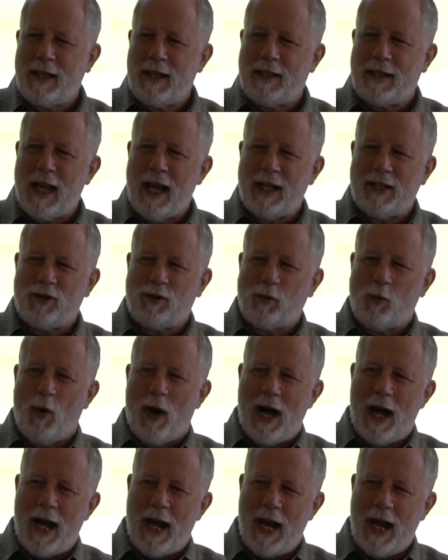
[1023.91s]
that's
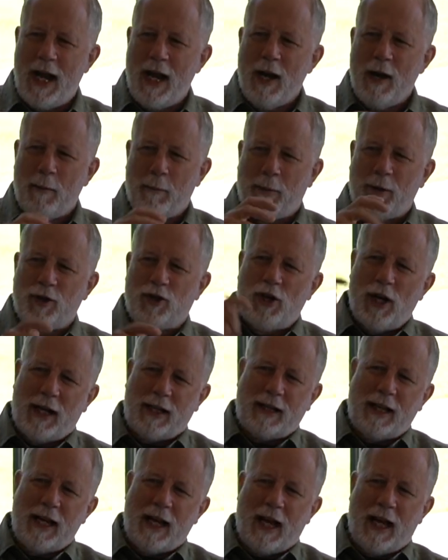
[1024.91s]
why
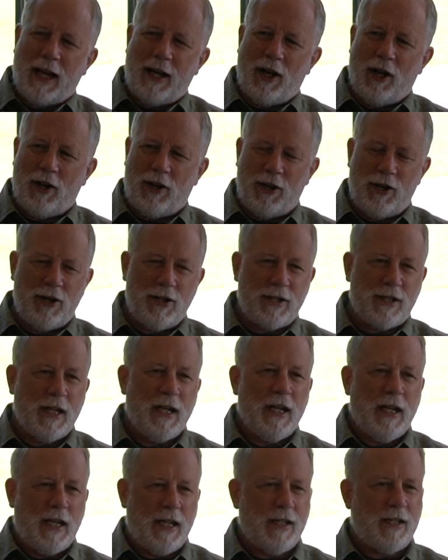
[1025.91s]
projecting on
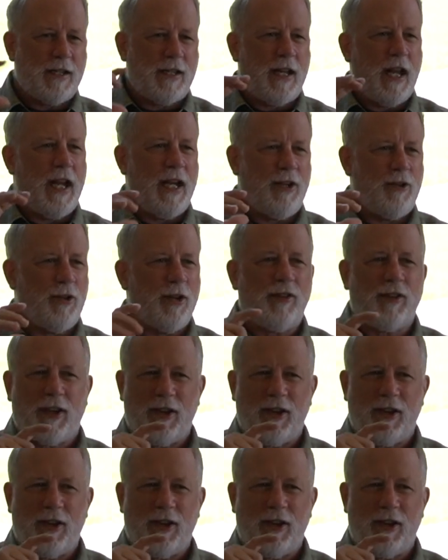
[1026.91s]
others is dangerous,